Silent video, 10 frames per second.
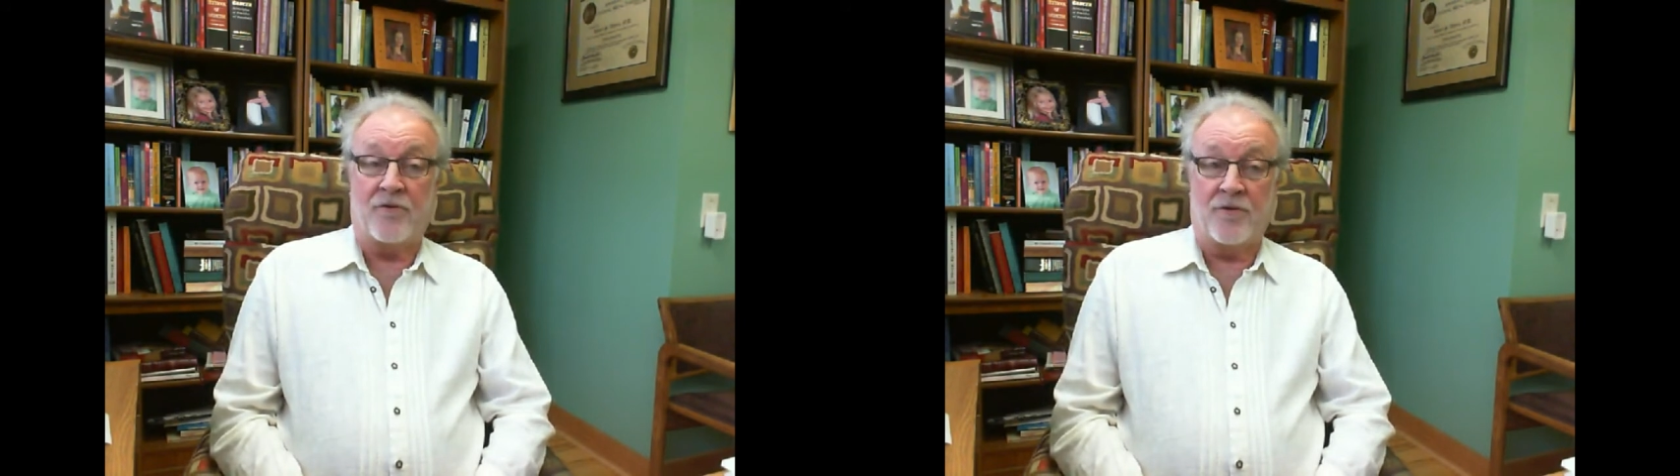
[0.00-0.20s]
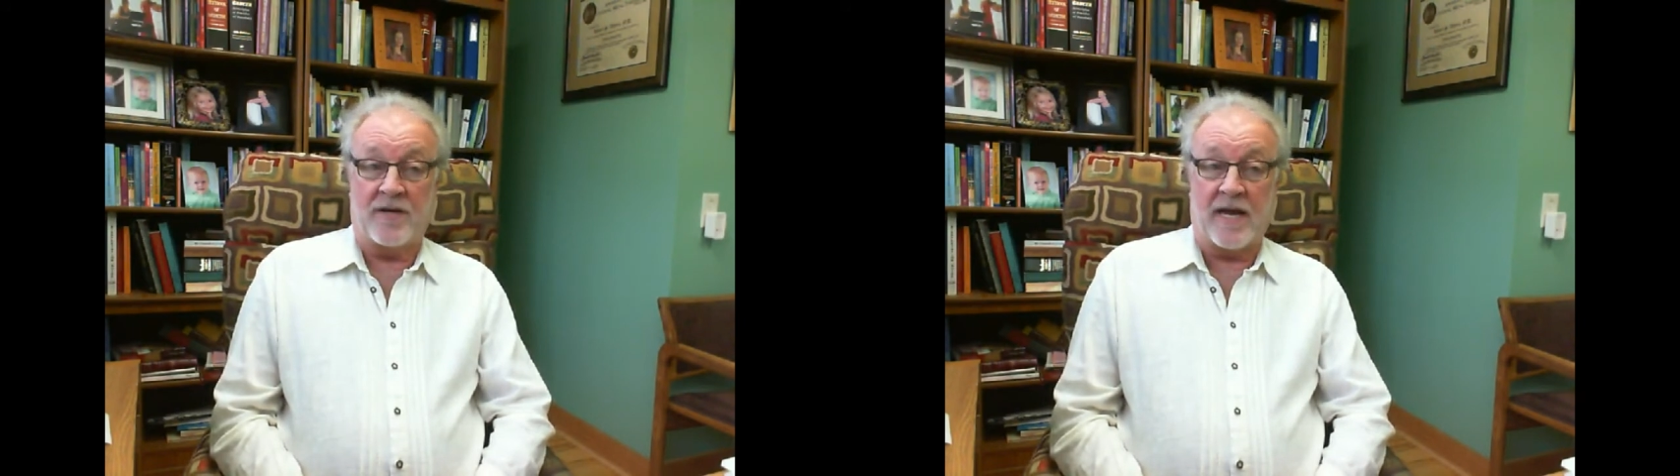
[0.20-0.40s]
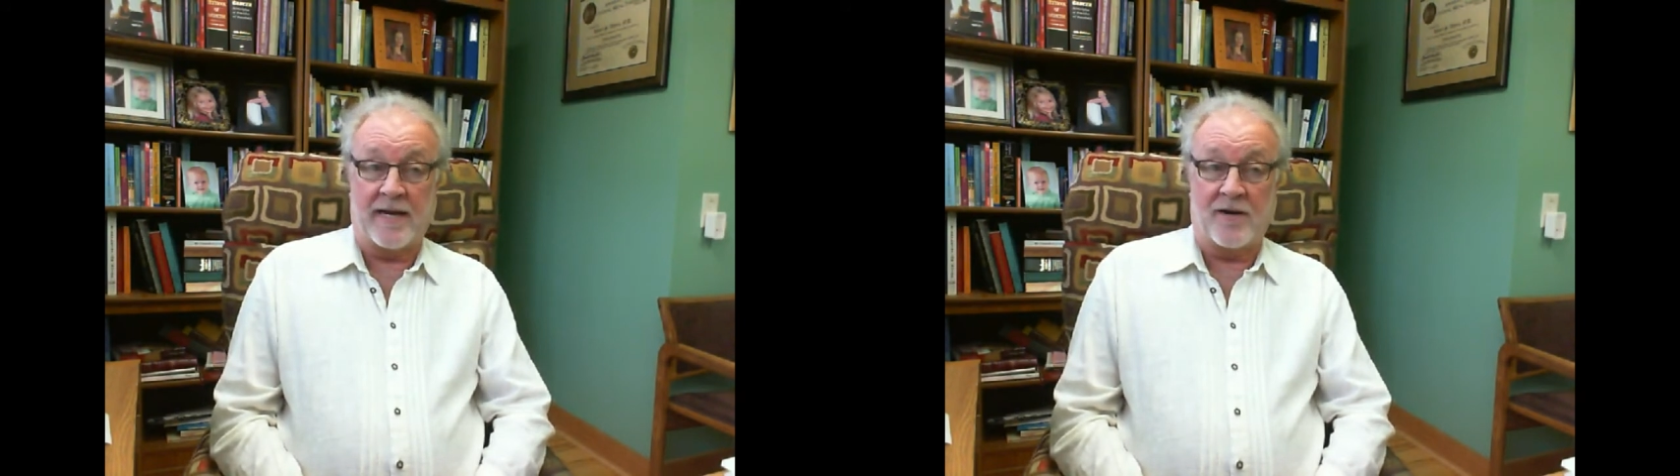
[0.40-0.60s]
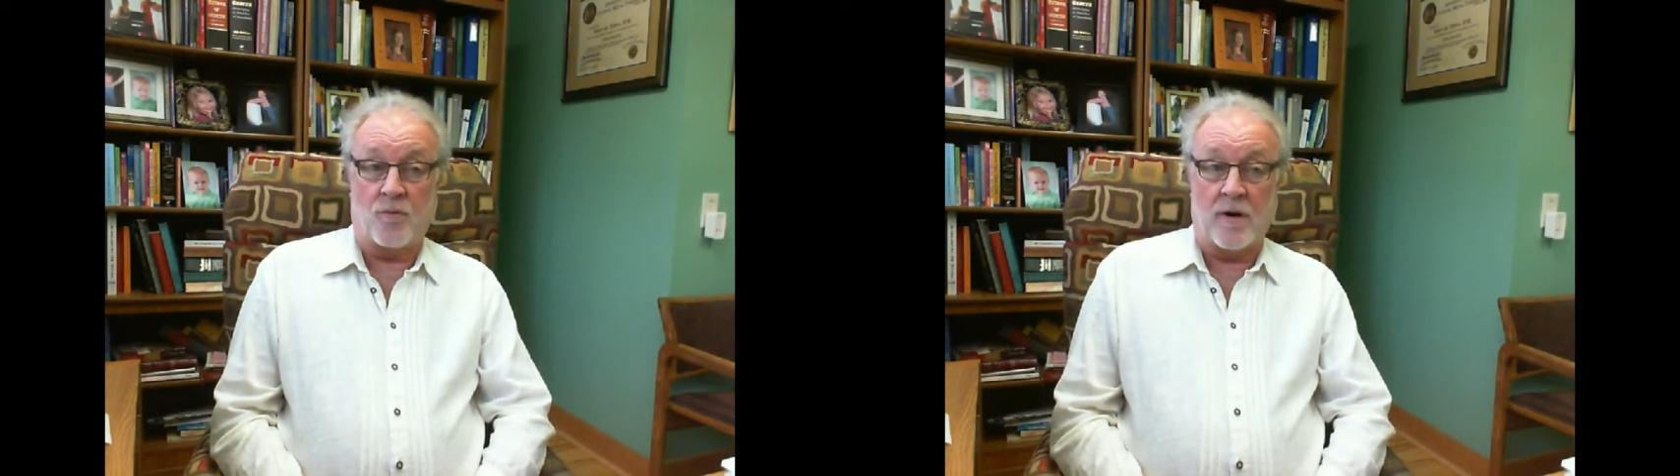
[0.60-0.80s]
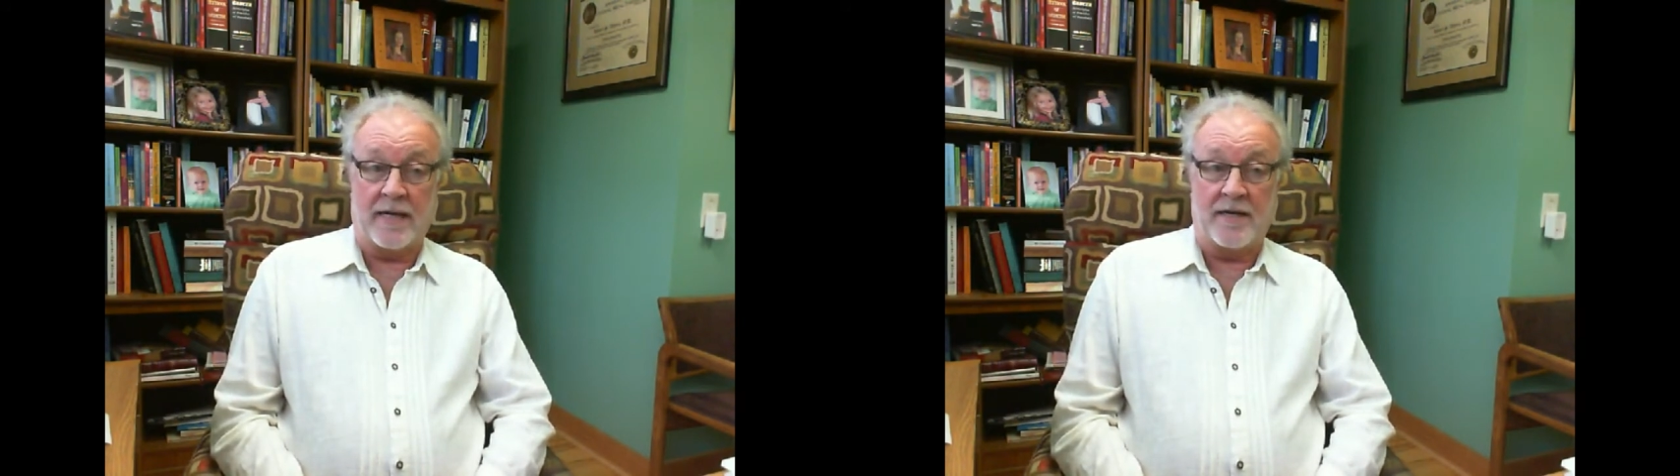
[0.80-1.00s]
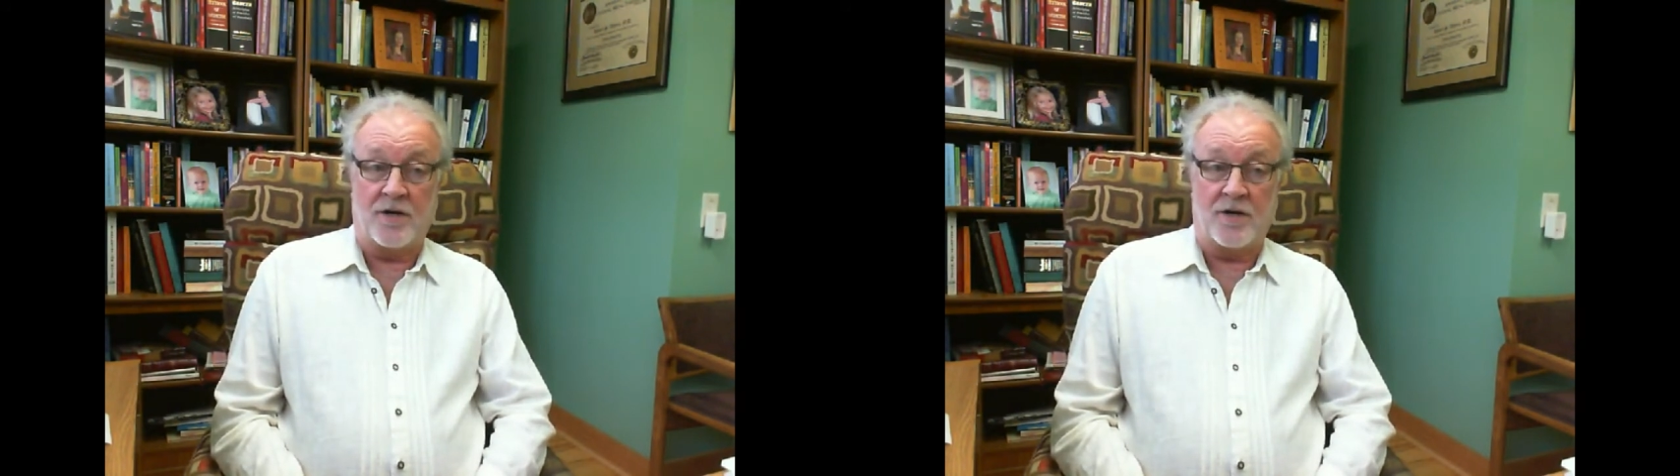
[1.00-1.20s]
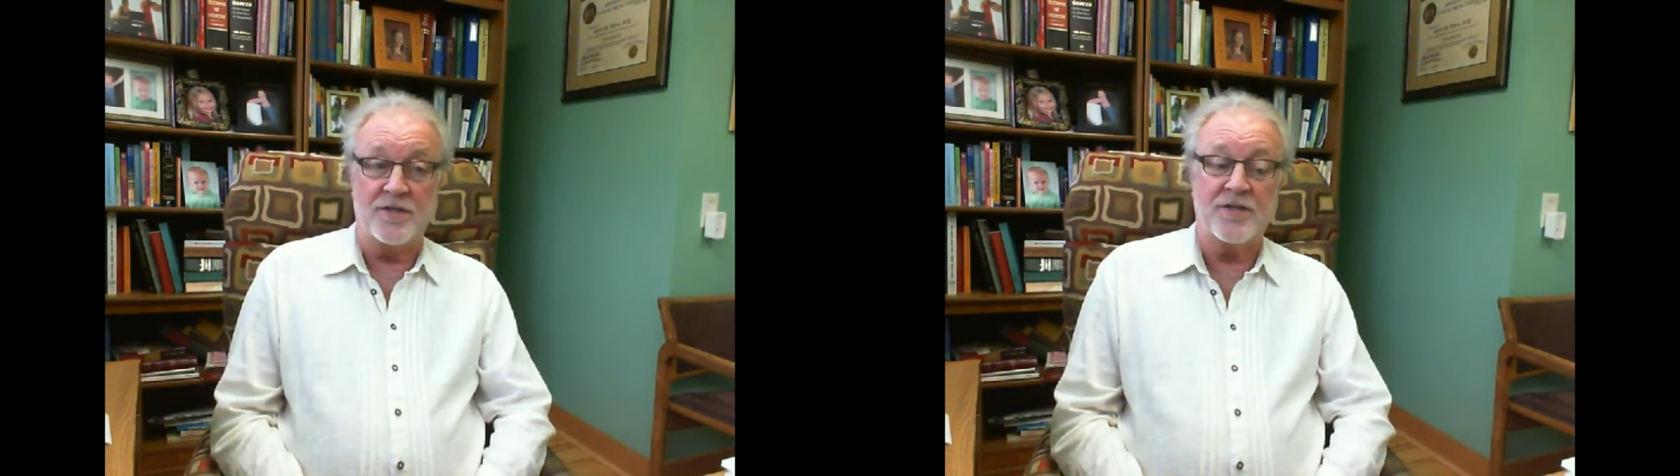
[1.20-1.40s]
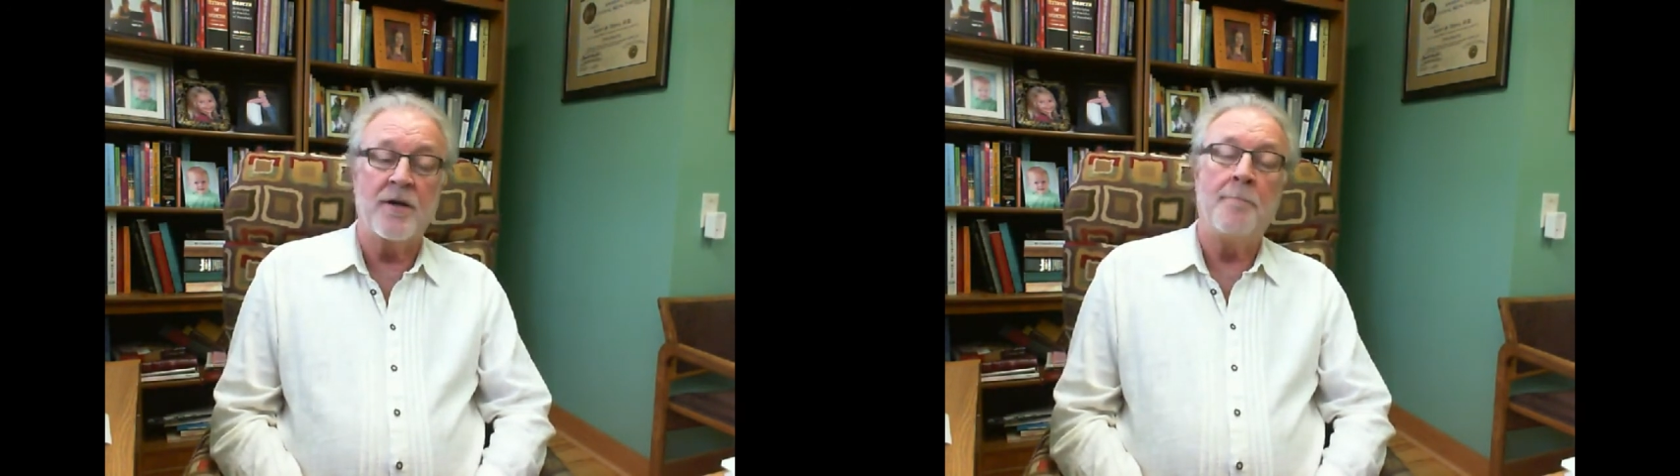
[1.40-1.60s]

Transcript: 10 and 20 years,